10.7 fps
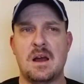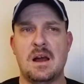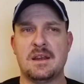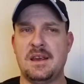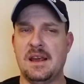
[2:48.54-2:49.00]

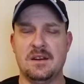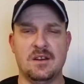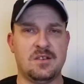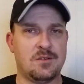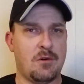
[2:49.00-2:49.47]
I can't
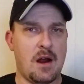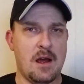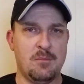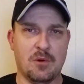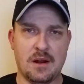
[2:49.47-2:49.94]

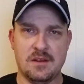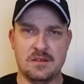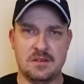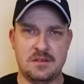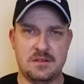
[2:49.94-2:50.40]
describe what I
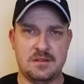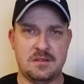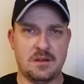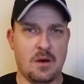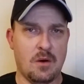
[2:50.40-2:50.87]

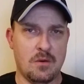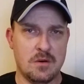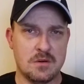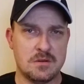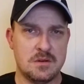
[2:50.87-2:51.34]
saw,
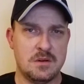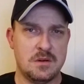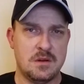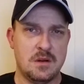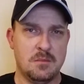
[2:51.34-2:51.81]

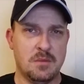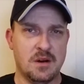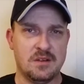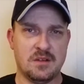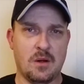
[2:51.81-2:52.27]

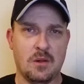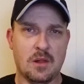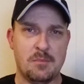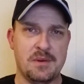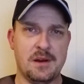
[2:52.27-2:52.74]
but it's
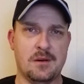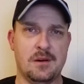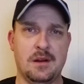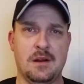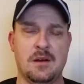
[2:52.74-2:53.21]
all up
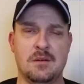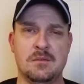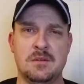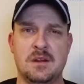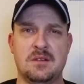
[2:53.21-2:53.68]
here, you know.
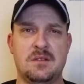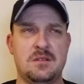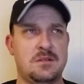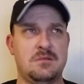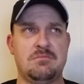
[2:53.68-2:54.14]

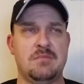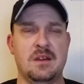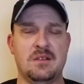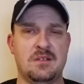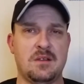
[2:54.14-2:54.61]
It's
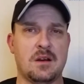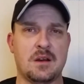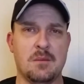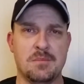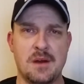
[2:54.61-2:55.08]
it's
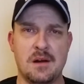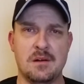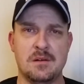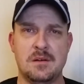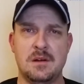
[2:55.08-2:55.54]
stuck up there.
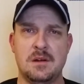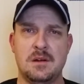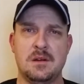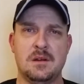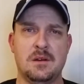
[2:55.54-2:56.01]

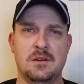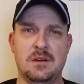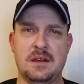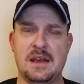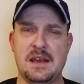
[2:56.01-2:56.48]
You know,
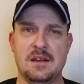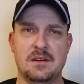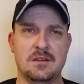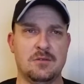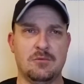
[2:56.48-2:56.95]
you
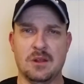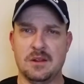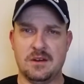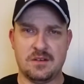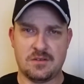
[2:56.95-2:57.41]
can't
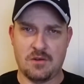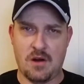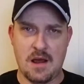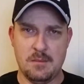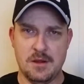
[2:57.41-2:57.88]
really
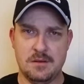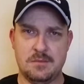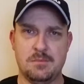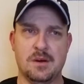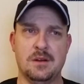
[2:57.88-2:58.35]
describe it,
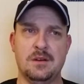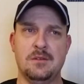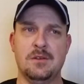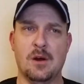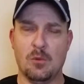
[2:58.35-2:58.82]
but
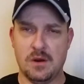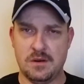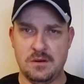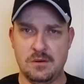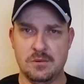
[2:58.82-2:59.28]
you know
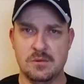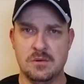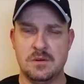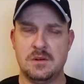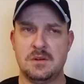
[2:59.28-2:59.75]
what you
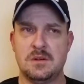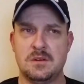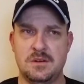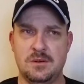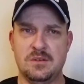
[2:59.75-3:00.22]

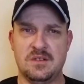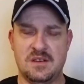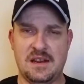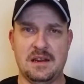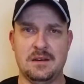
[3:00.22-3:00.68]
you've
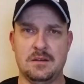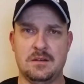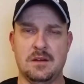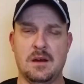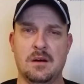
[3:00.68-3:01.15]
seen.
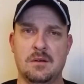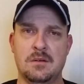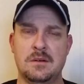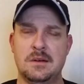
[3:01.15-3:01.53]
So,